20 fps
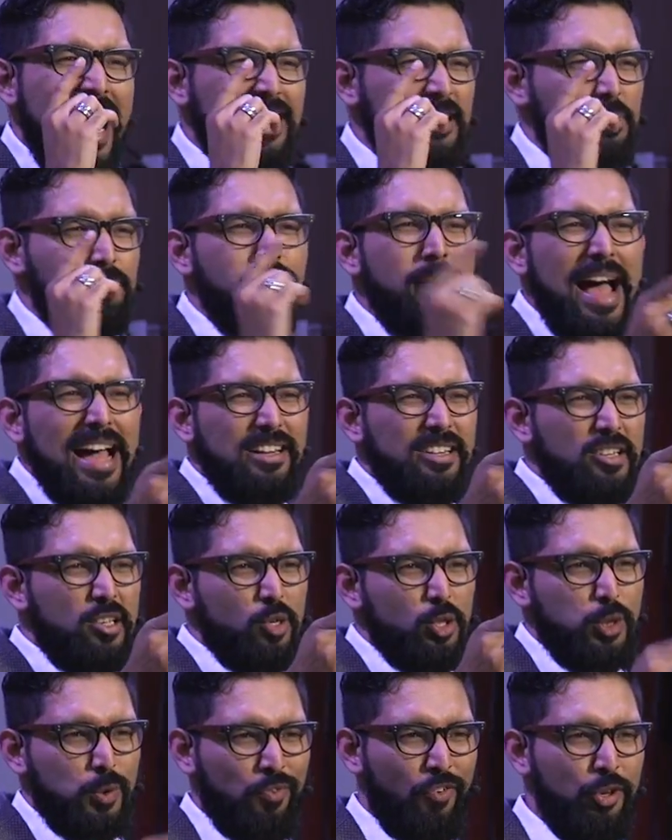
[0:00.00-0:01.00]
has bad
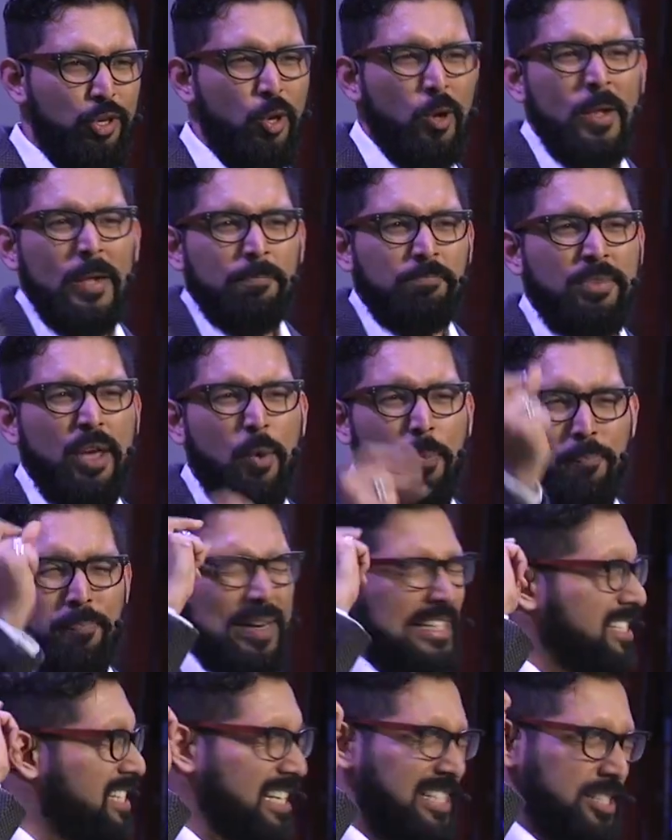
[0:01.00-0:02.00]
news for you,
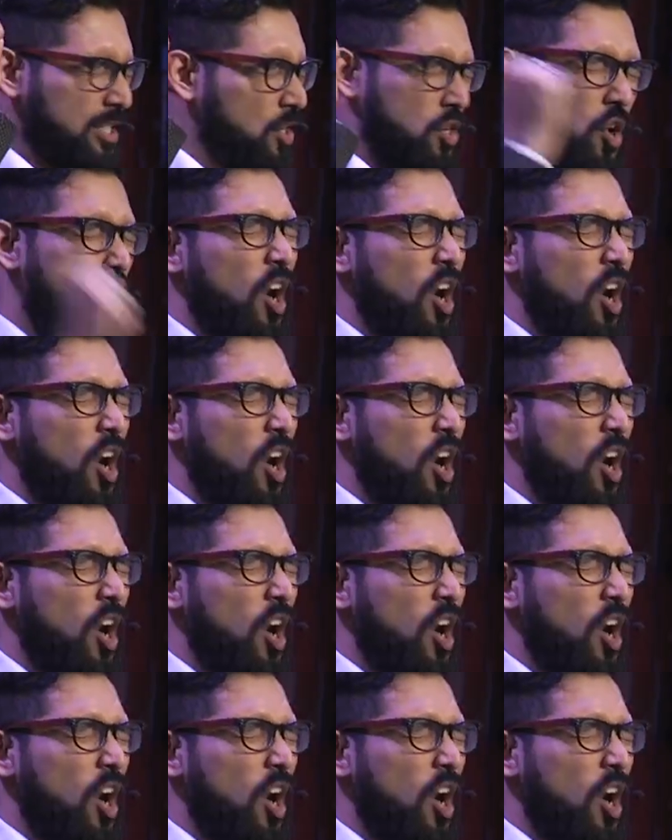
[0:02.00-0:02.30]
but just